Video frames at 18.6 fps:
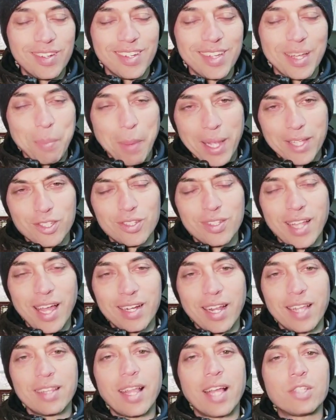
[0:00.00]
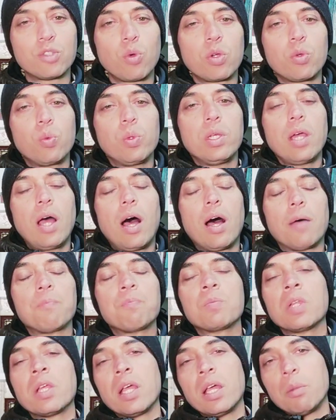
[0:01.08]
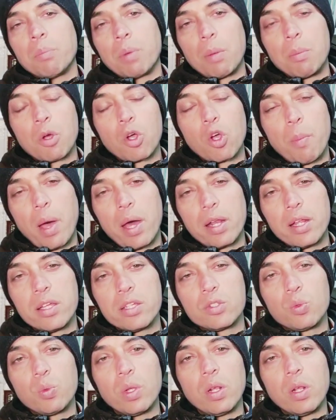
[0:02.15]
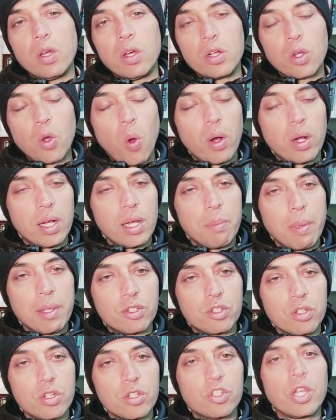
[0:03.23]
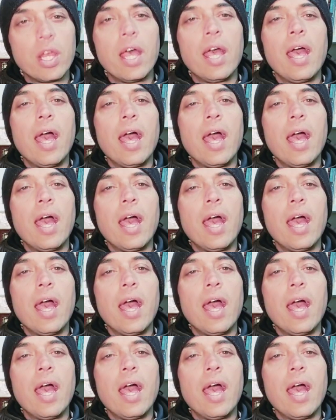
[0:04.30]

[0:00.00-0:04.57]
Imagine that. And that's what we are. In Brahma Kumaris, we learn godly message